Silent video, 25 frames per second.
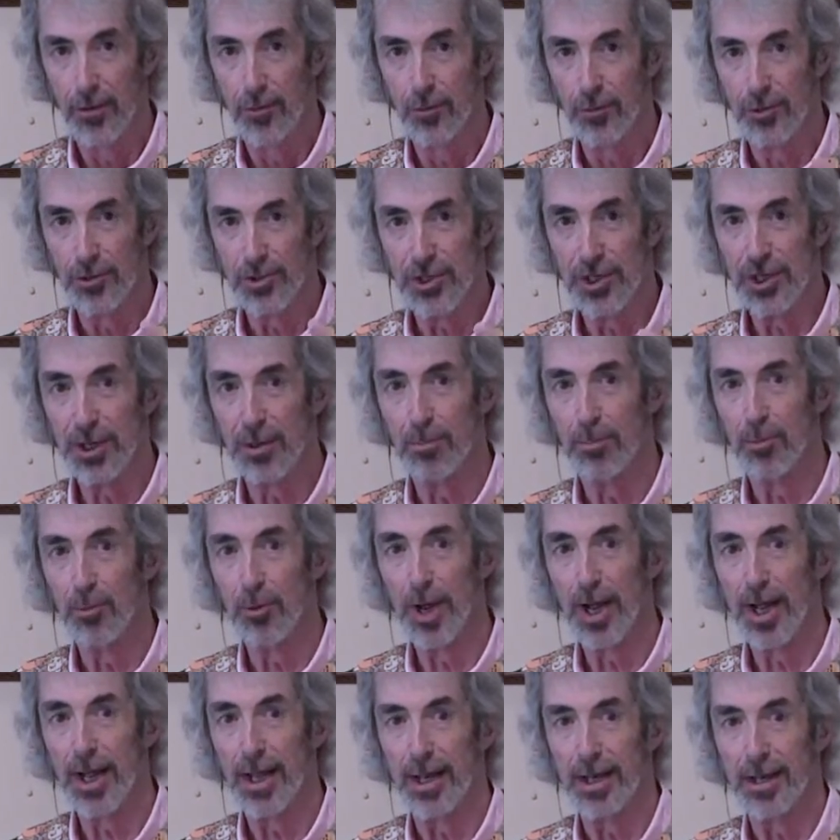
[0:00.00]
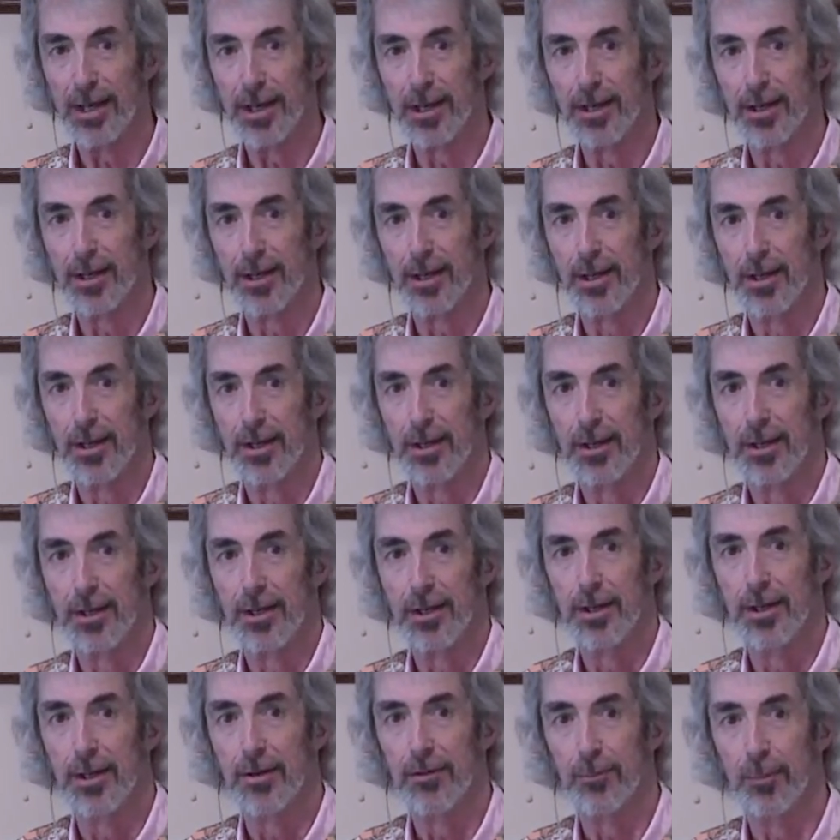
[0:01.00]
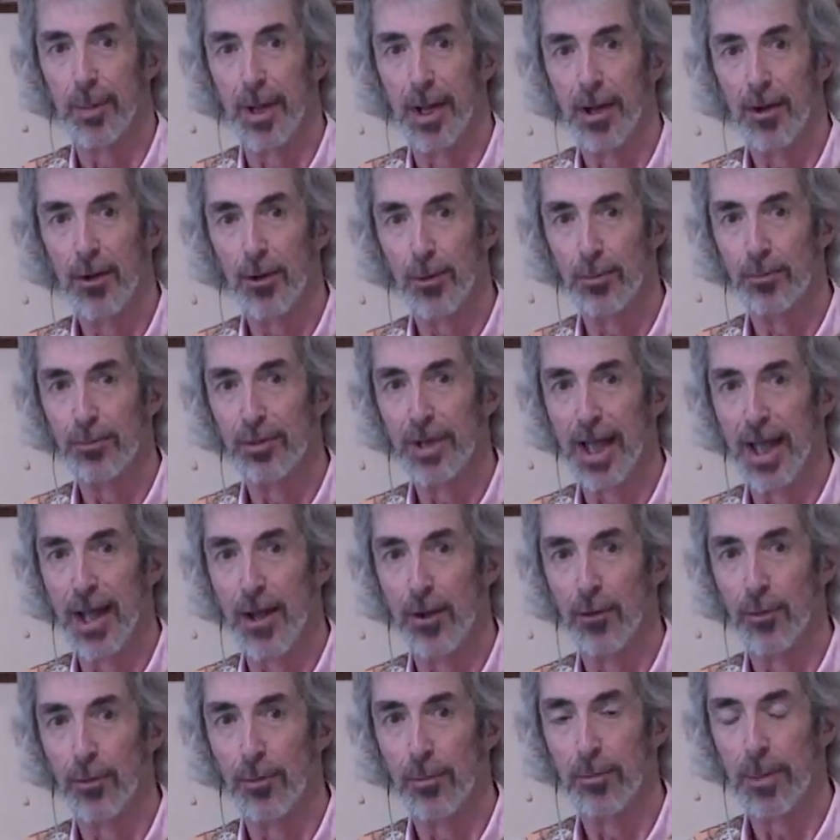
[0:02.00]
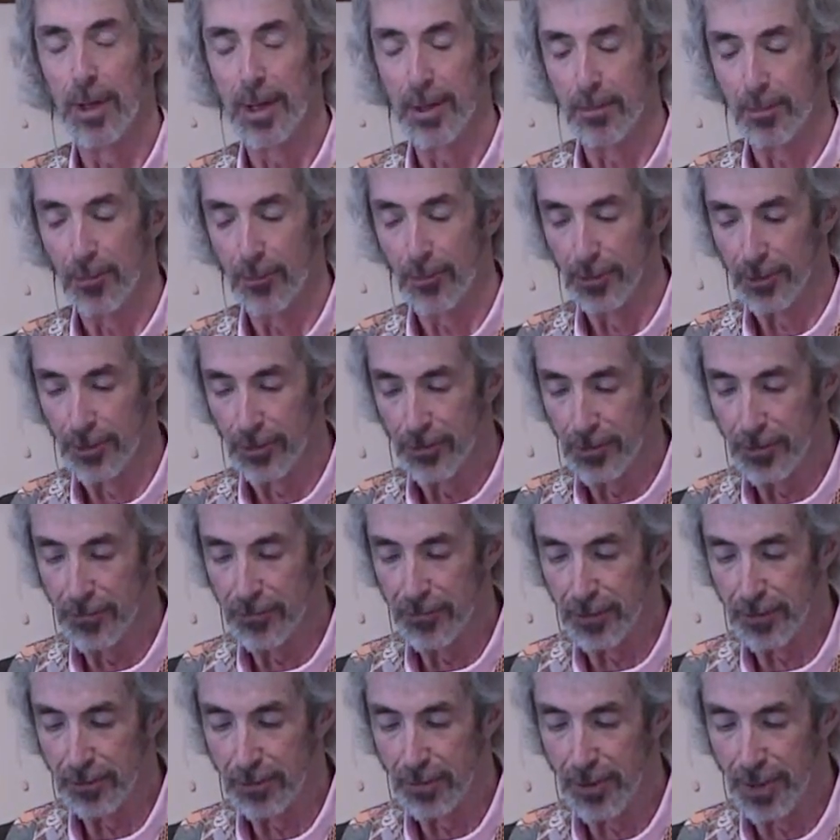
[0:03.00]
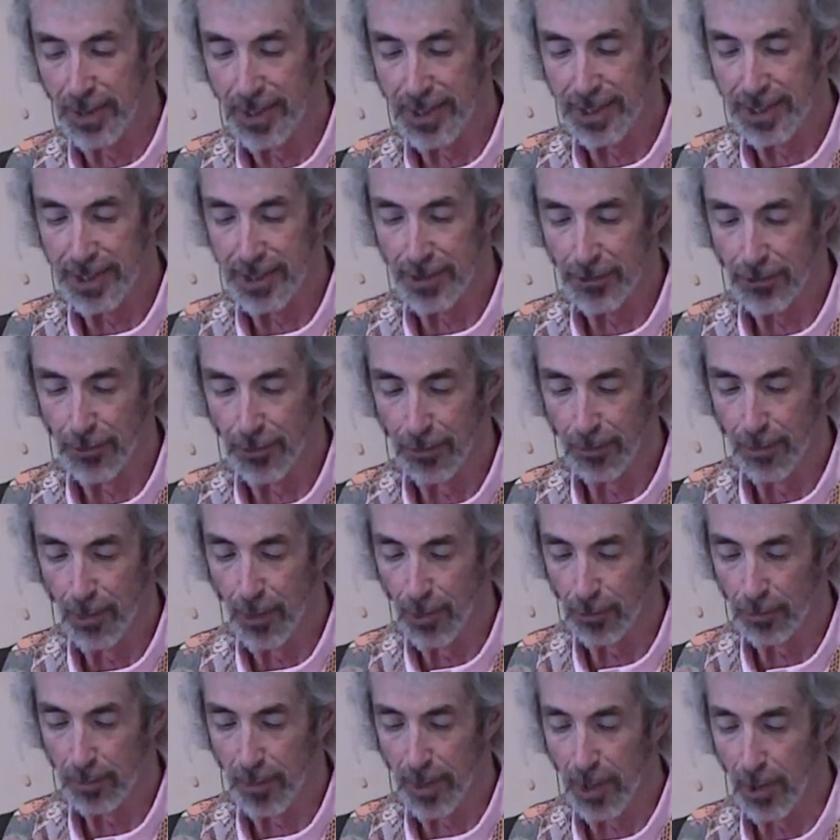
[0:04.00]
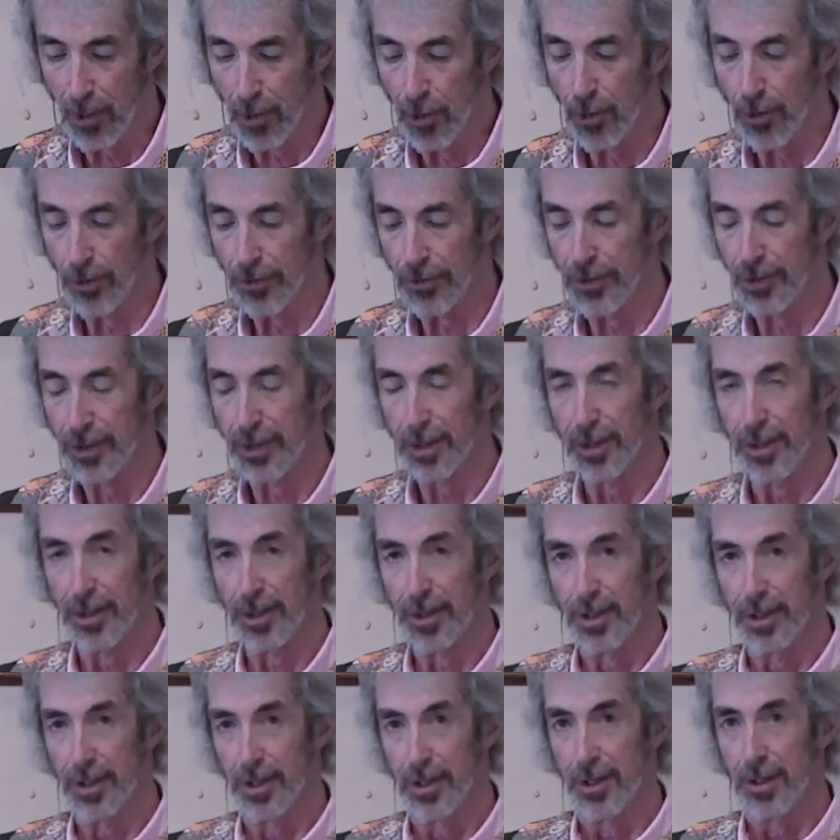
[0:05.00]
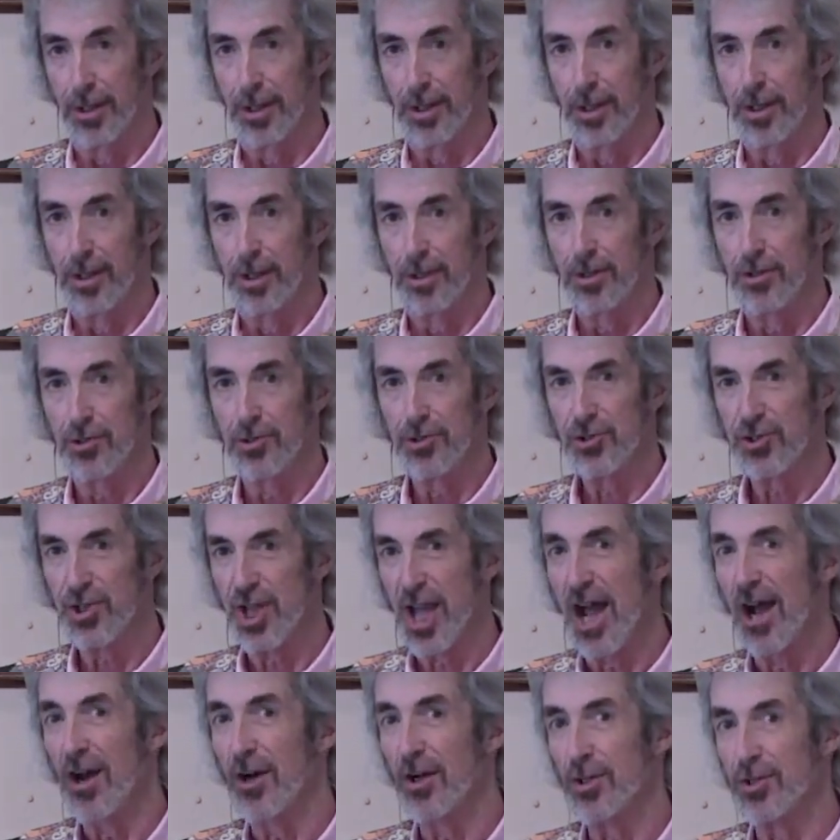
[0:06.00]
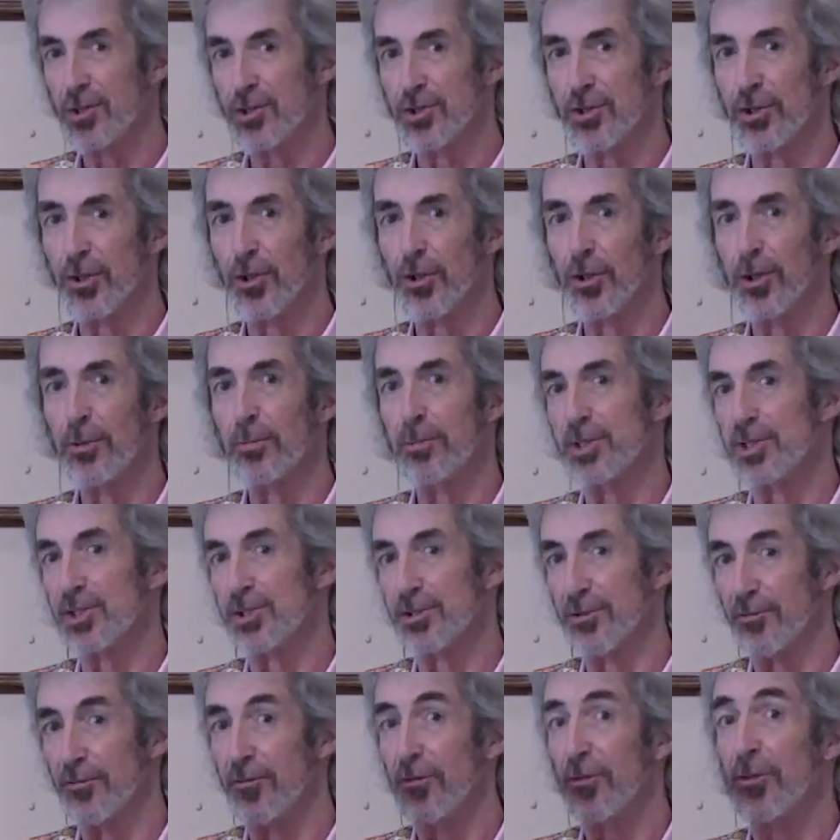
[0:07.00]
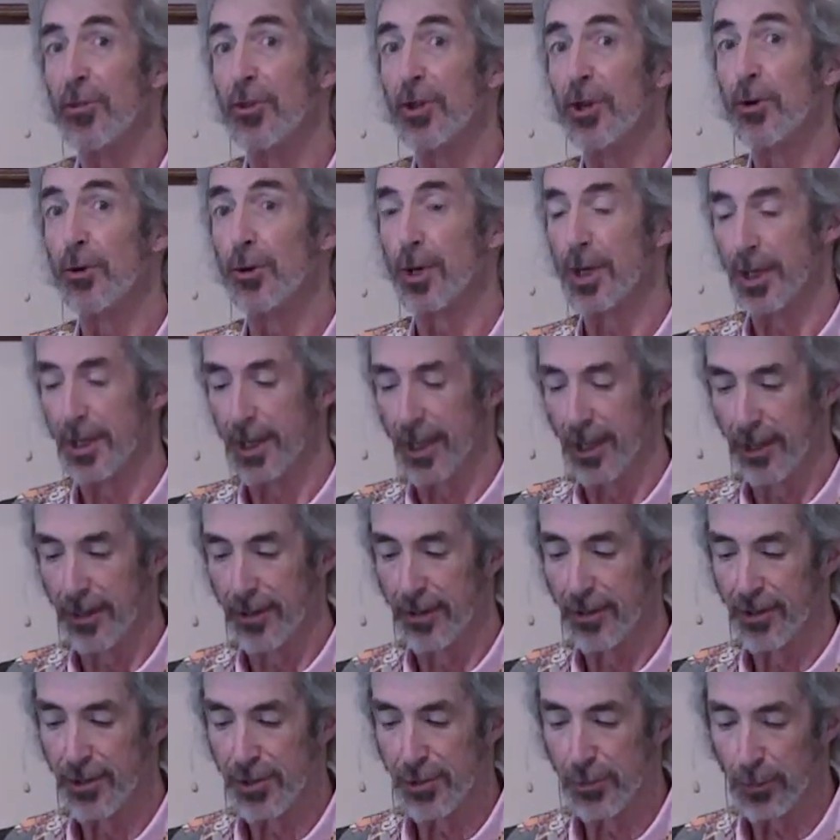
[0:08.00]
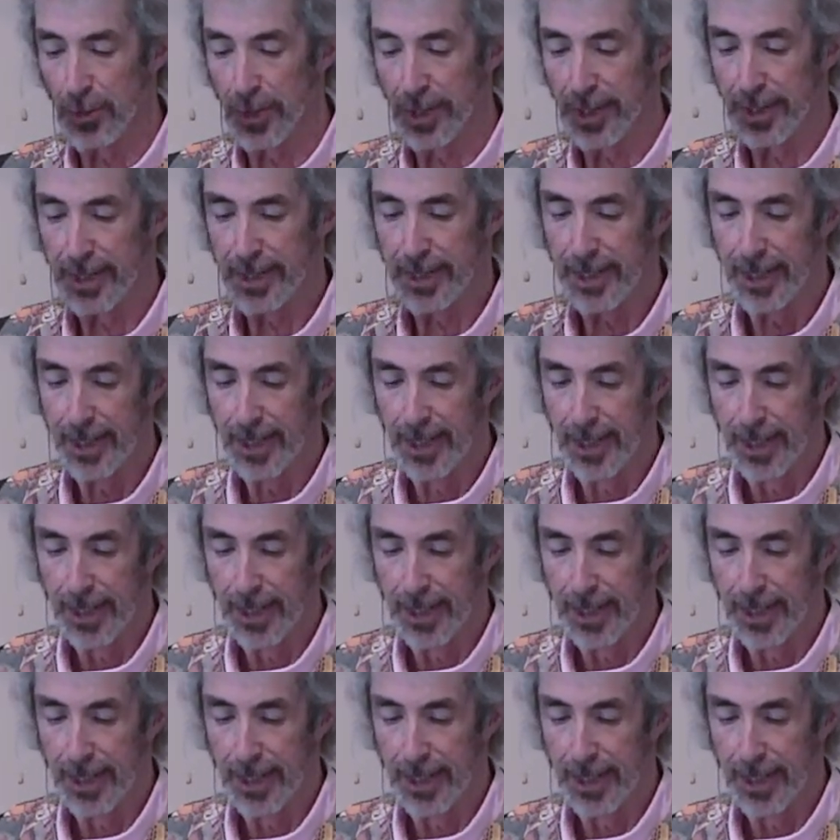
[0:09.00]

Regina Brett of my hometown paper, the Cleveland Plain Dealer, broke my heart, challenged the limits of theory this week.